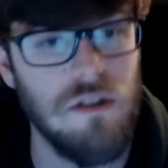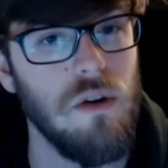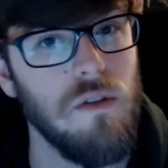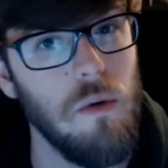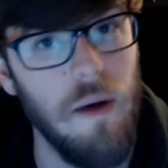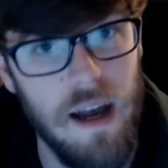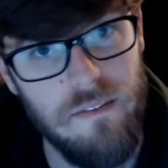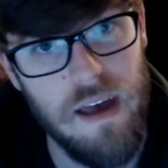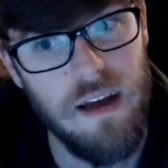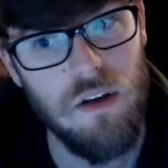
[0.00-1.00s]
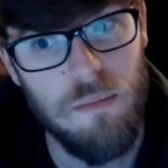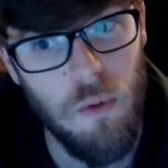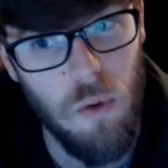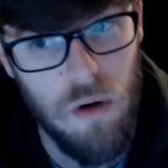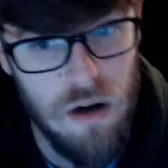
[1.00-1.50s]
So if you have that in your
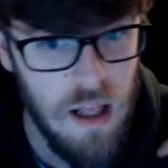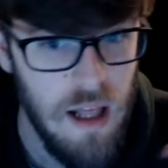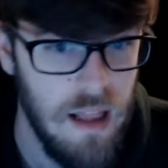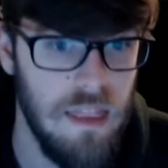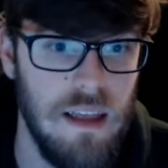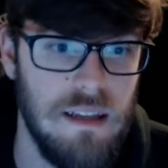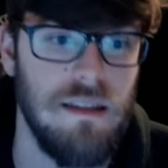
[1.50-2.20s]
board, this